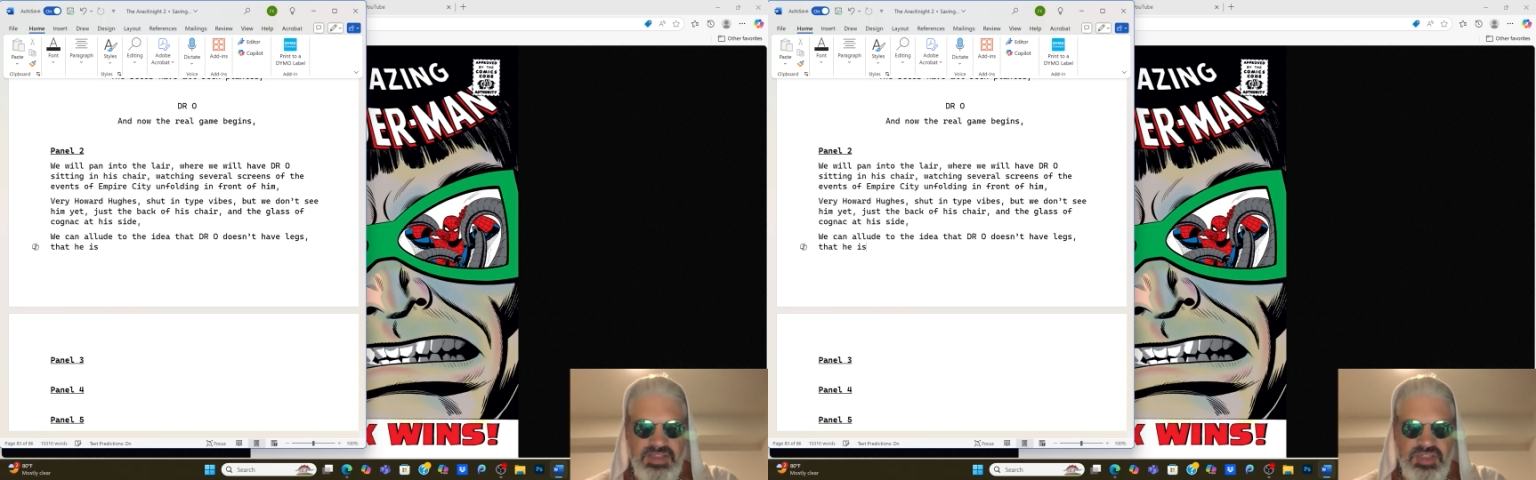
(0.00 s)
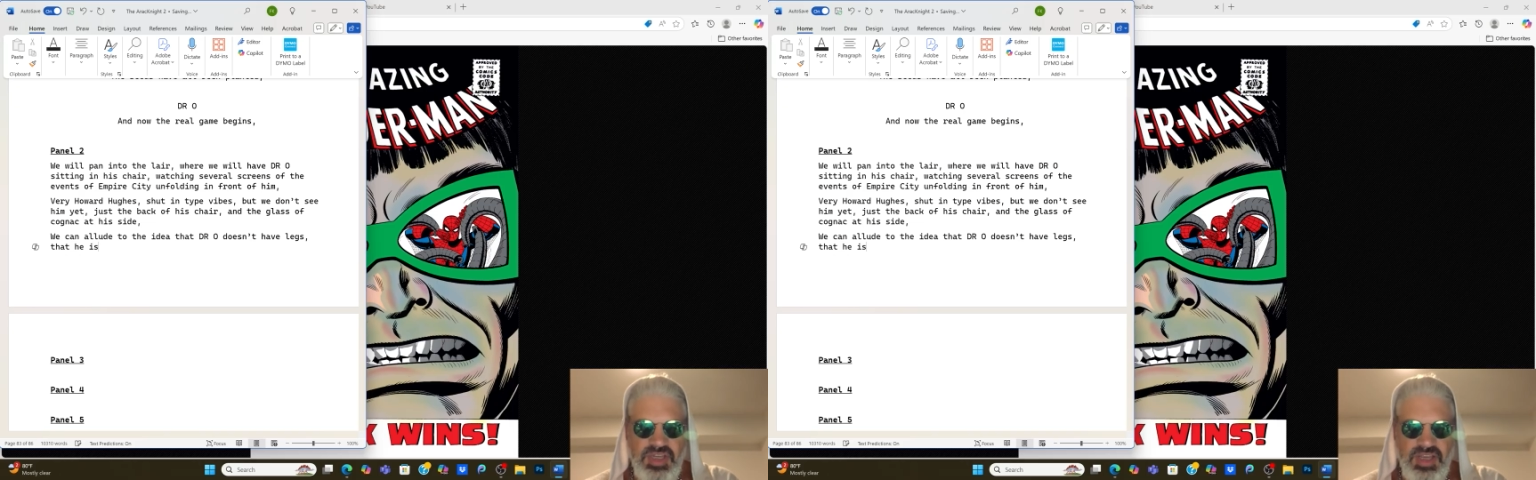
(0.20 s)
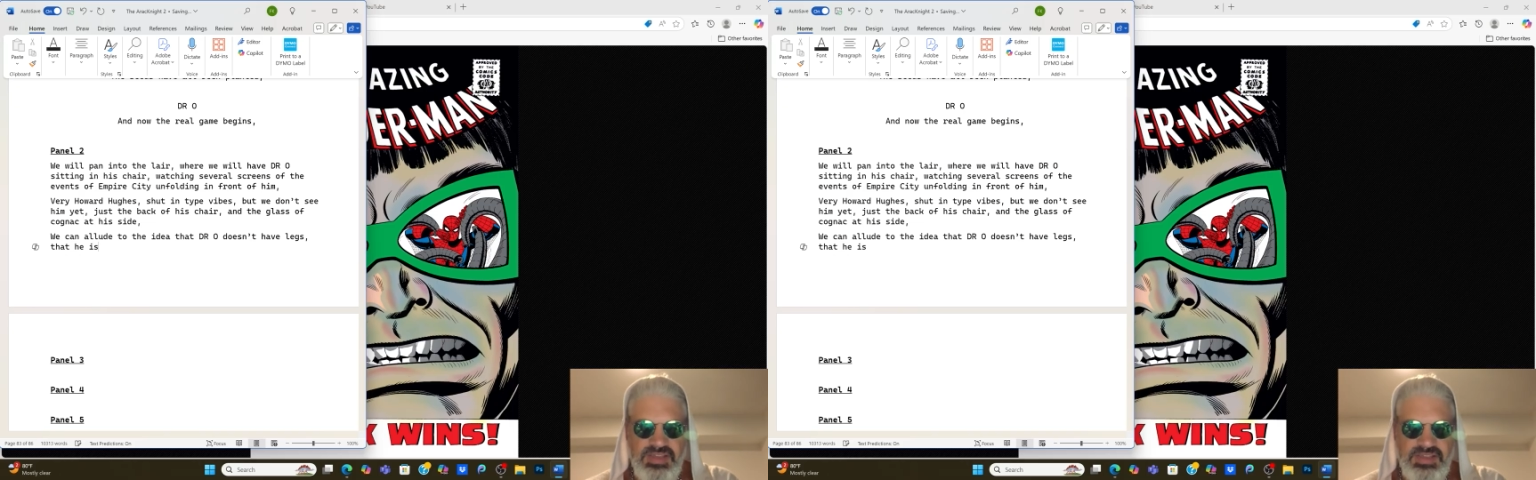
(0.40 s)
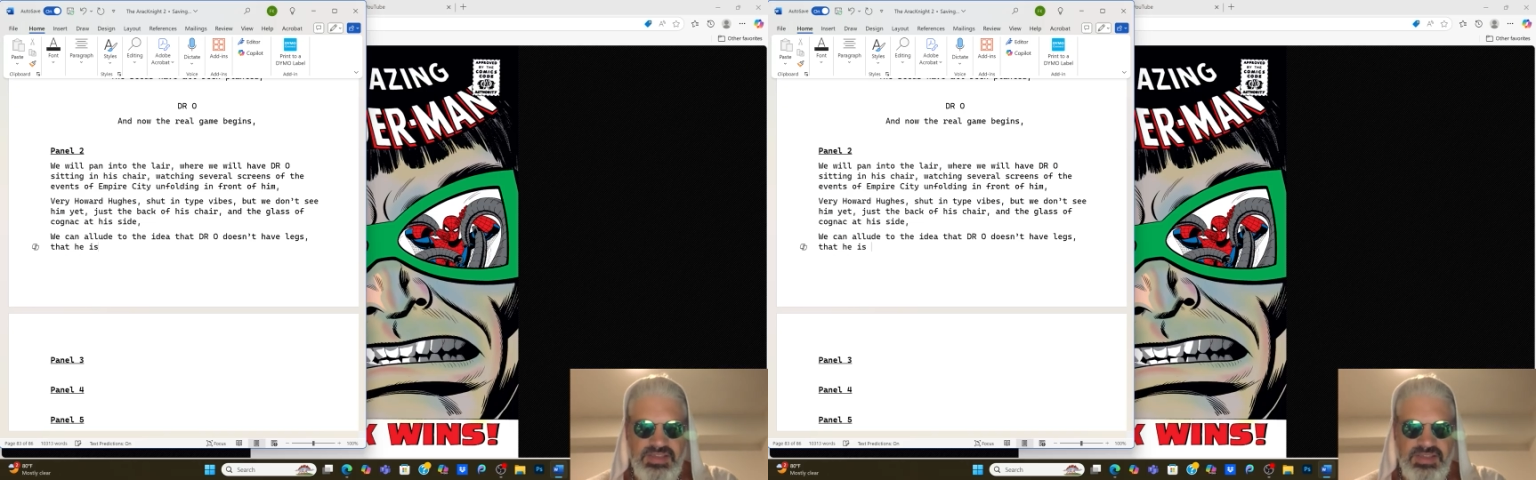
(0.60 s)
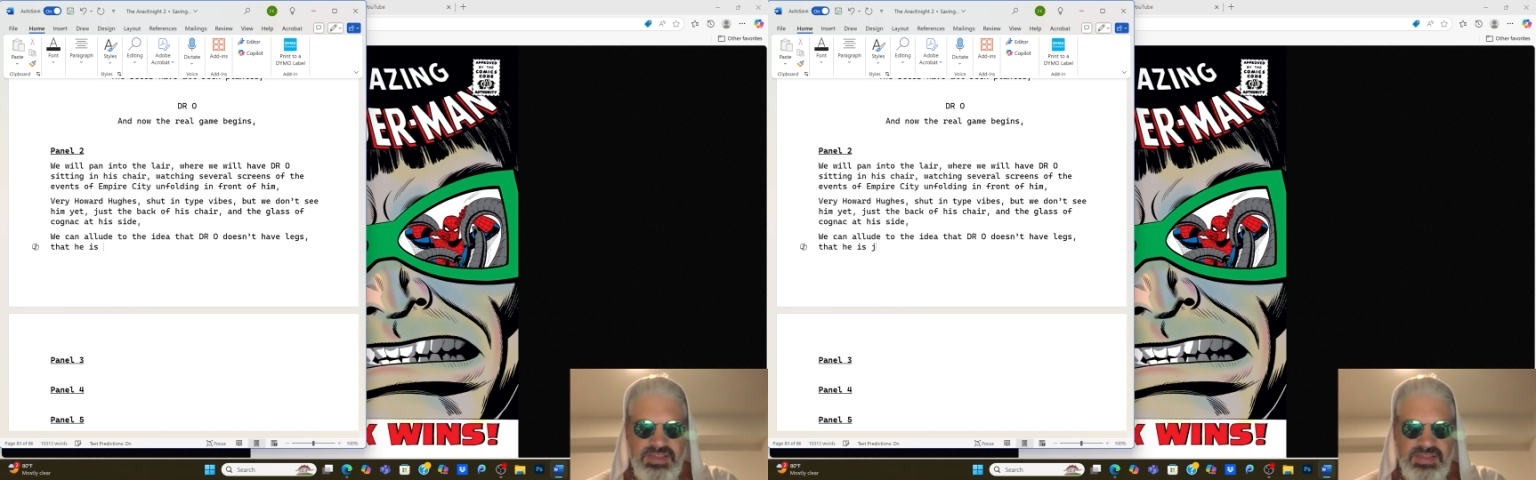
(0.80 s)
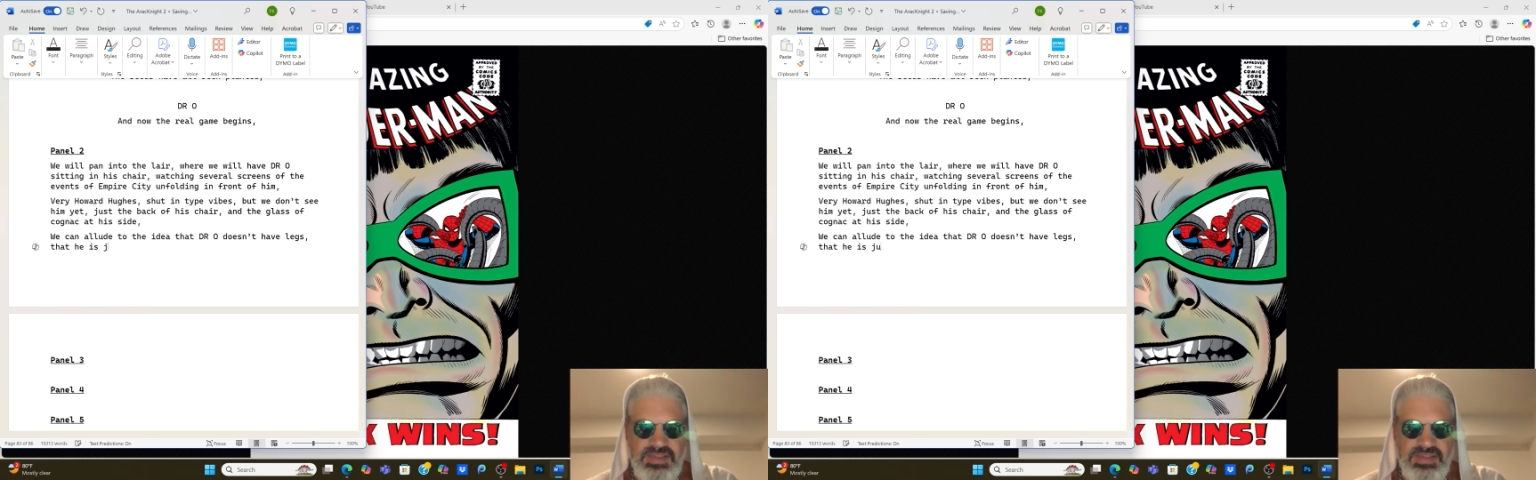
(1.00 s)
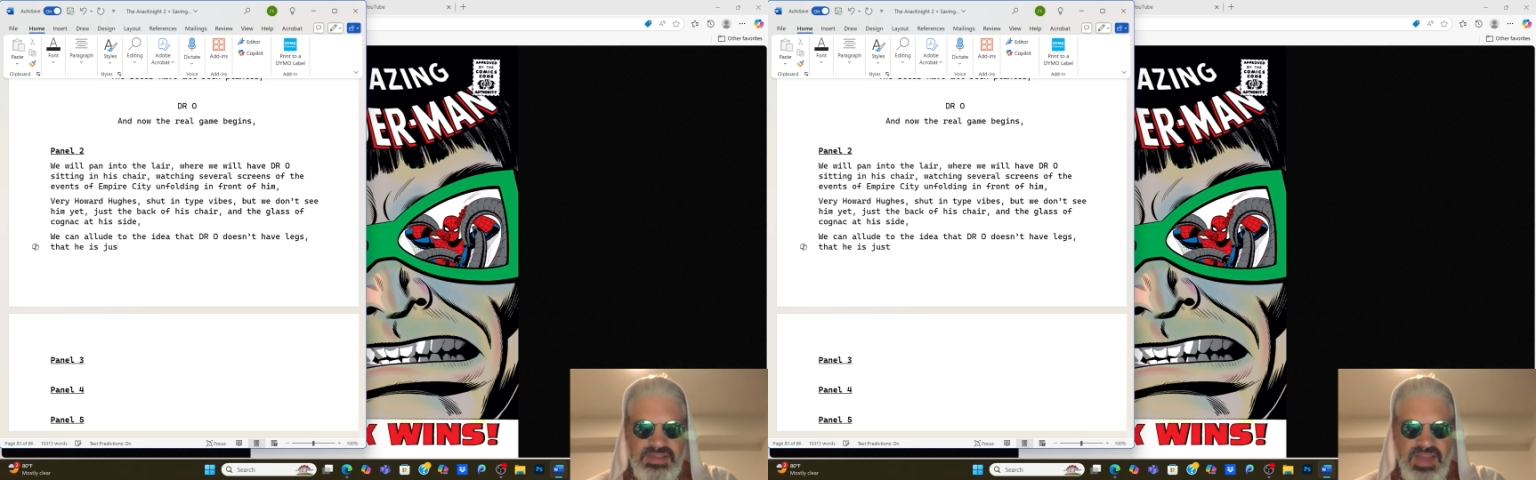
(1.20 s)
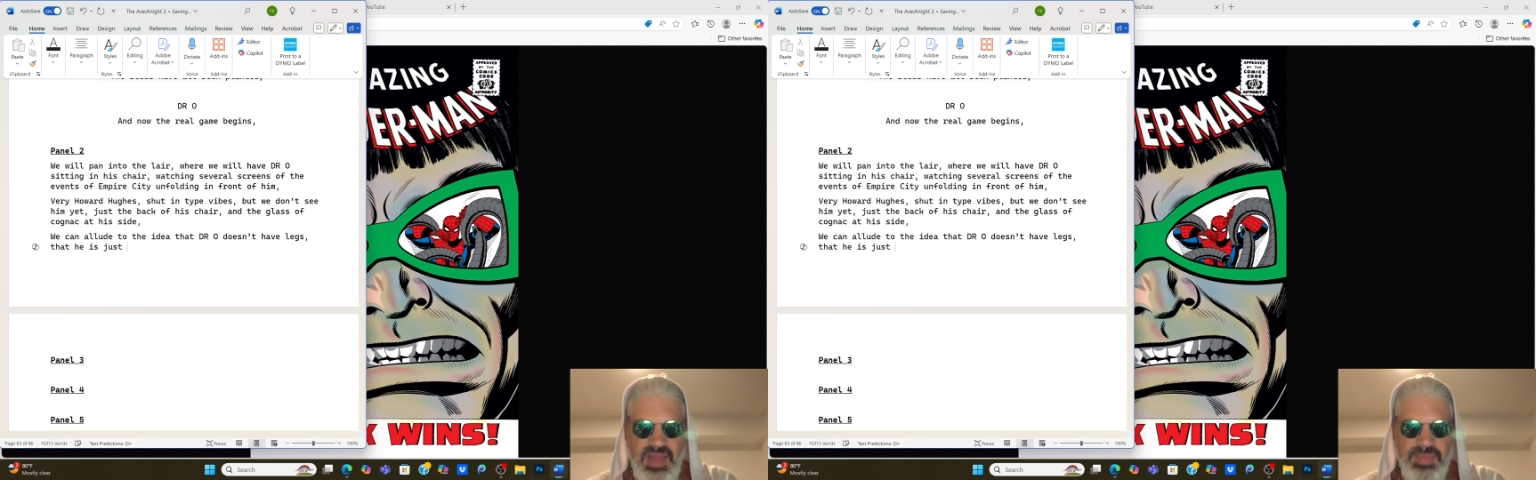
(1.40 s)
just
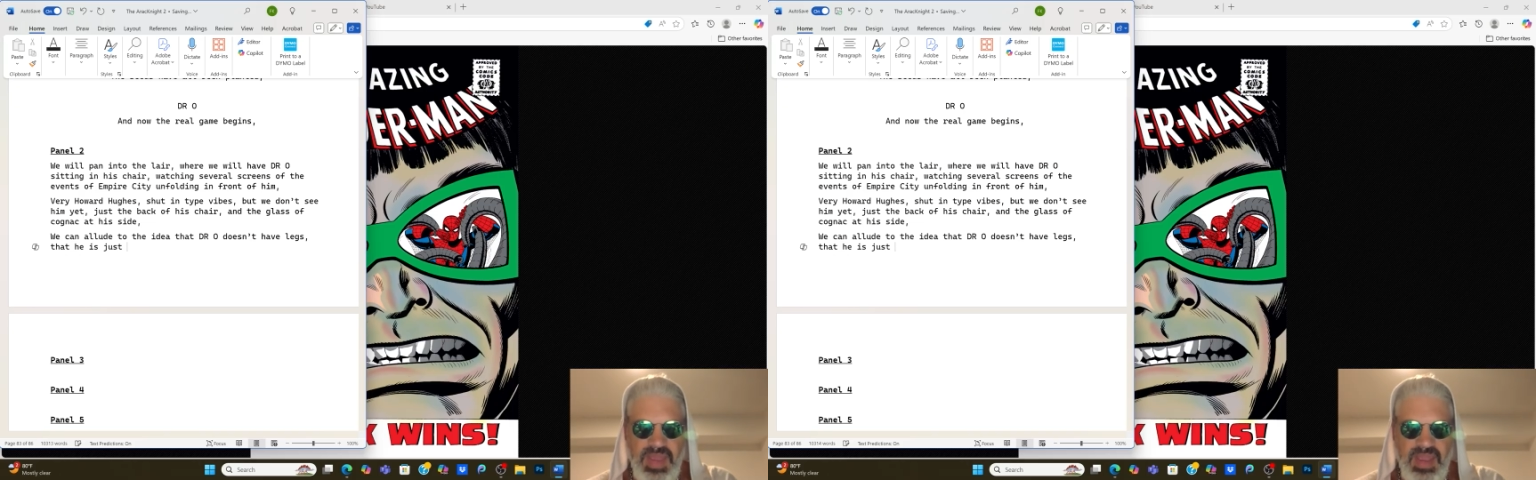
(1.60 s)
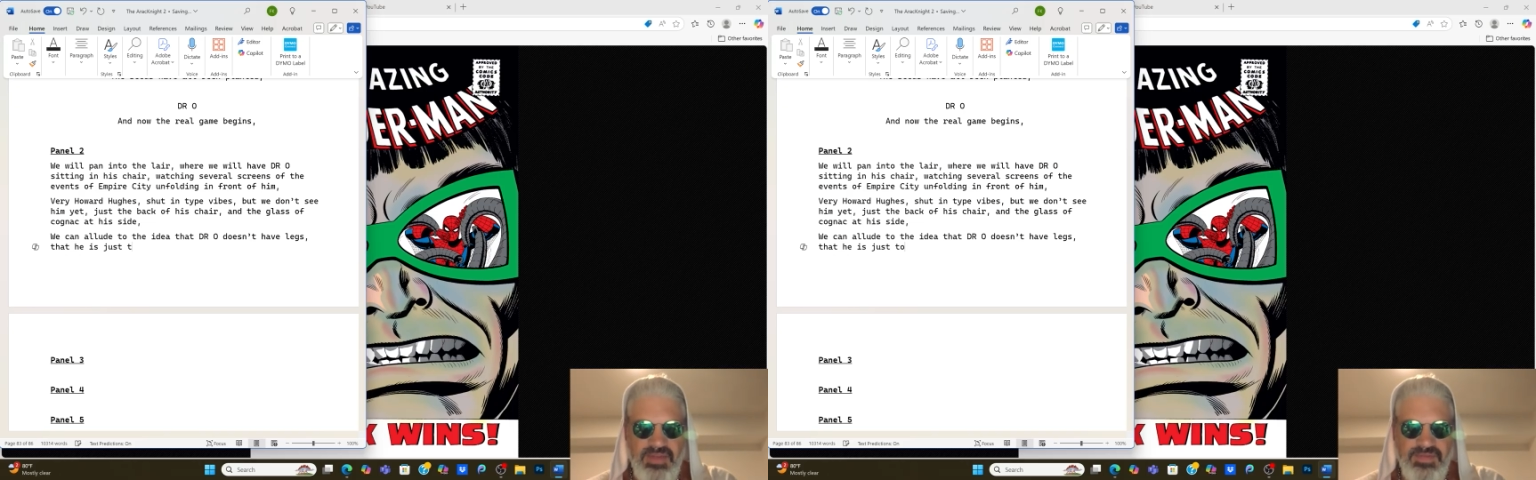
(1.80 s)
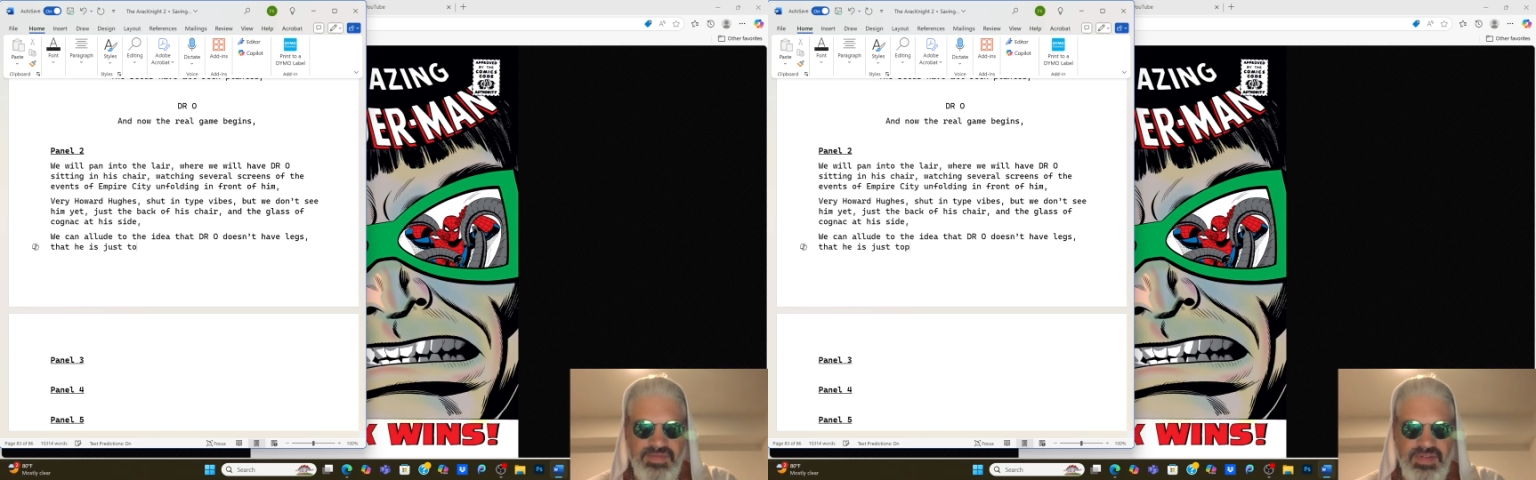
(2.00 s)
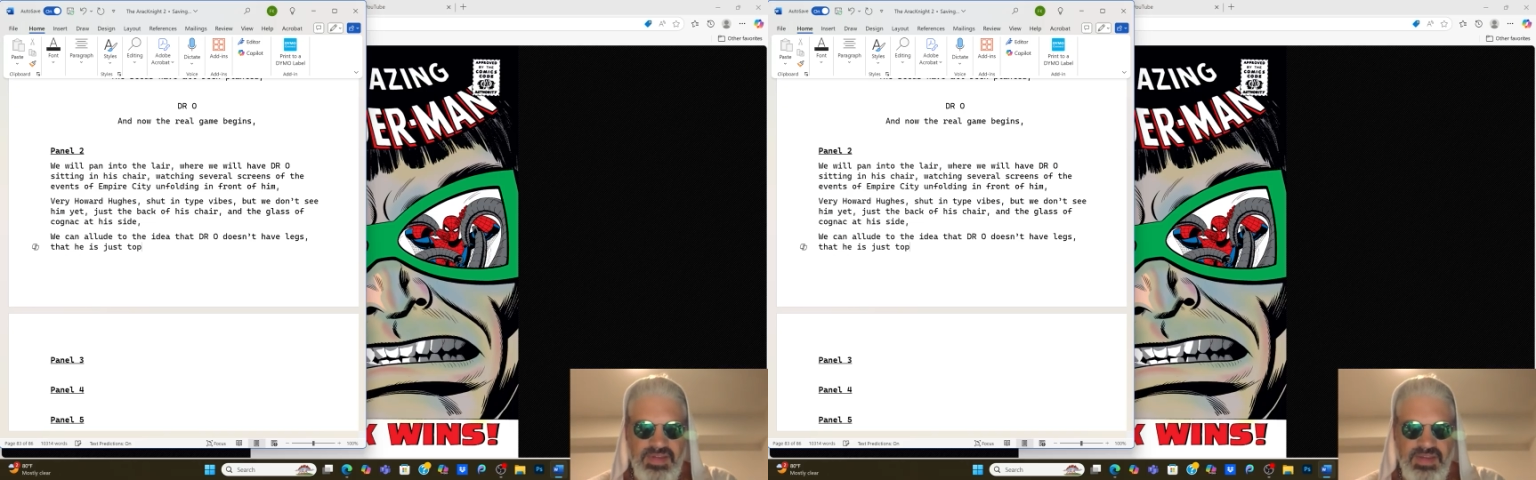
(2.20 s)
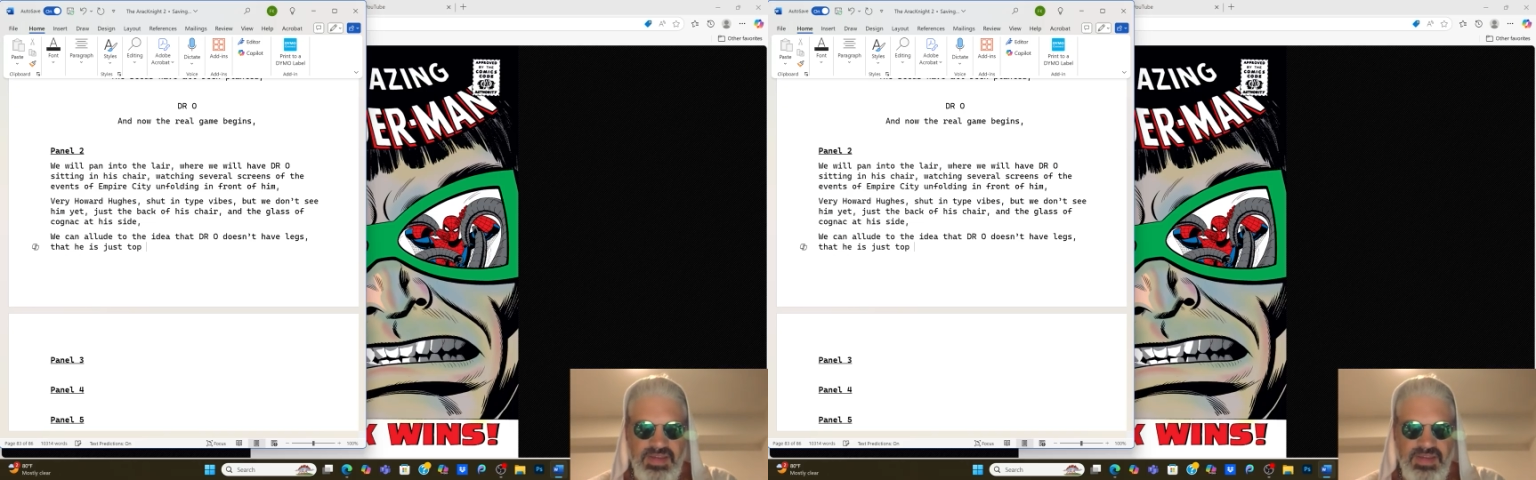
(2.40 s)
top half